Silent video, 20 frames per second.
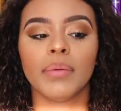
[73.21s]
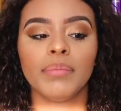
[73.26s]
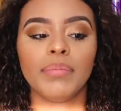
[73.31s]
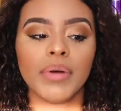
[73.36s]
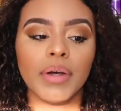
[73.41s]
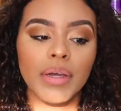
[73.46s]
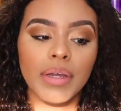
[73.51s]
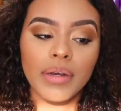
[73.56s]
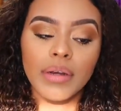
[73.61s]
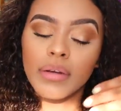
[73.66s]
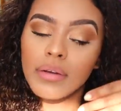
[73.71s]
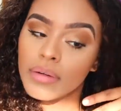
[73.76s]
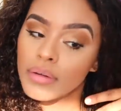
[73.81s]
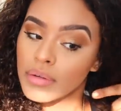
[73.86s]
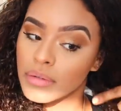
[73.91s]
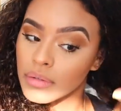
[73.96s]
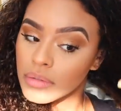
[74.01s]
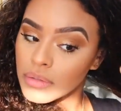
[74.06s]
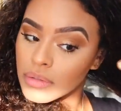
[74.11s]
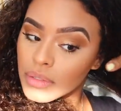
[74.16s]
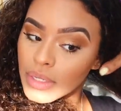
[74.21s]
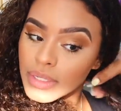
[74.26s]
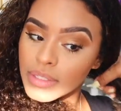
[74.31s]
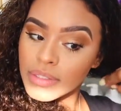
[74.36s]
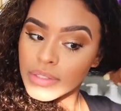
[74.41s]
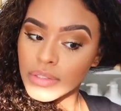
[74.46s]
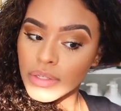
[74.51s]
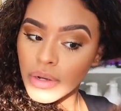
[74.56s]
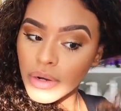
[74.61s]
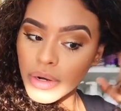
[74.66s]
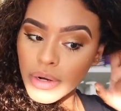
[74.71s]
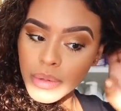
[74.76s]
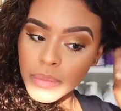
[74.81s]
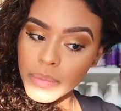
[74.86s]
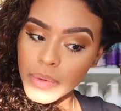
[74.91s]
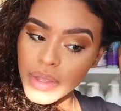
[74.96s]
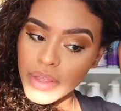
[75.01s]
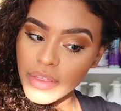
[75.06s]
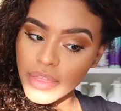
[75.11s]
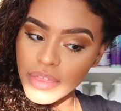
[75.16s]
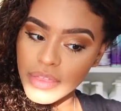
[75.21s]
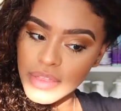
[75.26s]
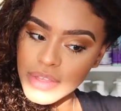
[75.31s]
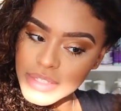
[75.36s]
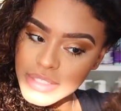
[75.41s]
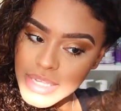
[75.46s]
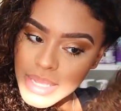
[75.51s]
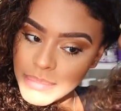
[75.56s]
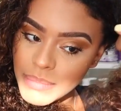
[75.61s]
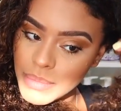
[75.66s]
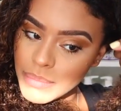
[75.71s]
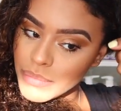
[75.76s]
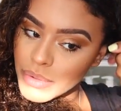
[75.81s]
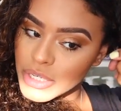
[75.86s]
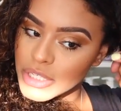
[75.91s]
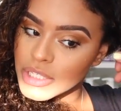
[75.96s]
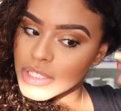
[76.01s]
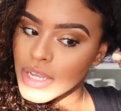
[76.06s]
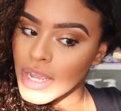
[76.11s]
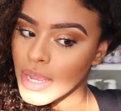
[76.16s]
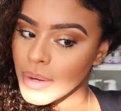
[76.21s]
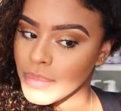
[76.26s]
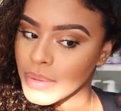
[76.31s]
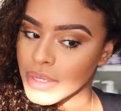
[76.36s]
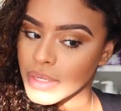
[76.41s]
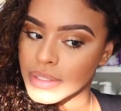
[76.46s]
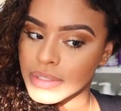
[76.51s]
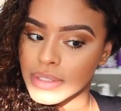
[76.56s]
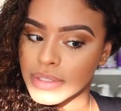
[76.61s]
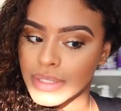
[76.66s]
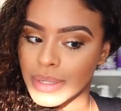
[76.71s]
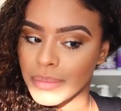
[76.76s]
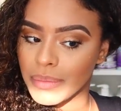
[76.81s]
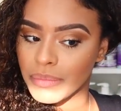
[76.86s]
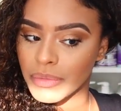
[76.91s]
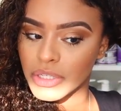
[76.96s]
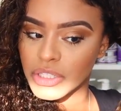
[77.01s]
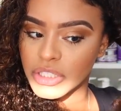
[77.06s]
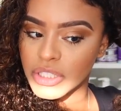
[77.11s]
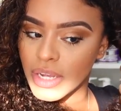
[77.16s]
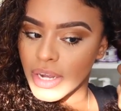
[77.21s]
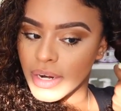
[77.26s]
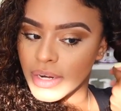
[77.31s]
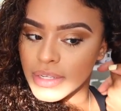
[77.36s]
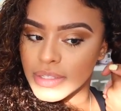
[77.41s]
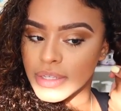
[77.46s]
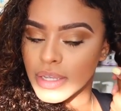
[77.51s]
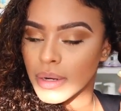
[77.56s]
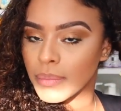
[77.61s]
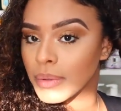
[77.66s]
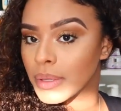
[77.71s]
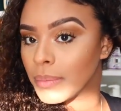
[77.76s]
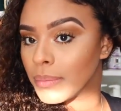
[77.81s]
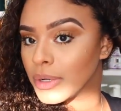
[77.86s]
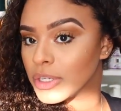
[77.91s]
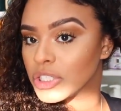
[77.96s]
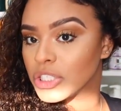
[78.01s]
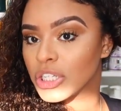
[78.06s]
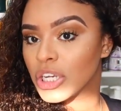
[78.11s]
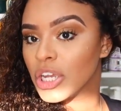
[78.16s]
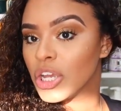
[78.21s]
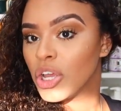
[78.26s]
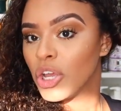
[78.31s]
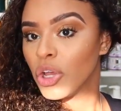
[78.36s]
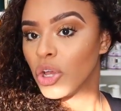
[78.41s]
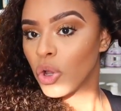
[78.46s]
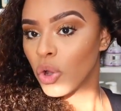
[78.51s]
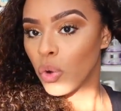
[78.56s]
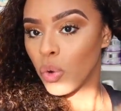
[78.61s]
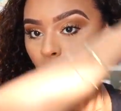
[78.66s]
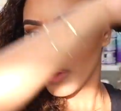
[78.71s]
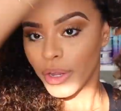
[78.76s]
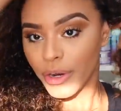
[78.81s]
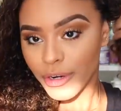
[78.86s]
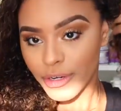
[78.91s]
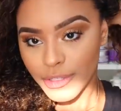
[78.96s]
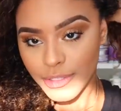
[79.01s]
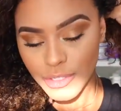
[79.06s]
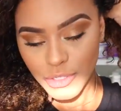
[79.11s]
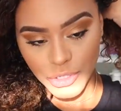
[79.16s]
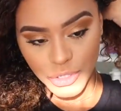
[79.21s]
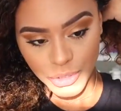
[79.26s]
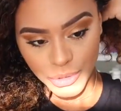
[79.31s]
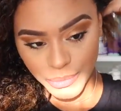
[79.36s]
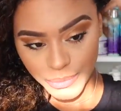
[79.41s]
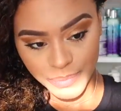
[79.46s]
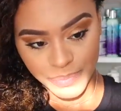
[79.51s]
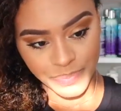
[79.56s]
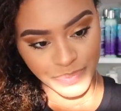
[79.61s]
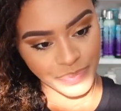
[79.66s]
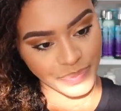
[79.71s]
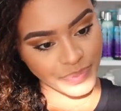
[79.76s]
But let's start with the Denman brush side, because the Denman brush side is gonna be much quicker to do.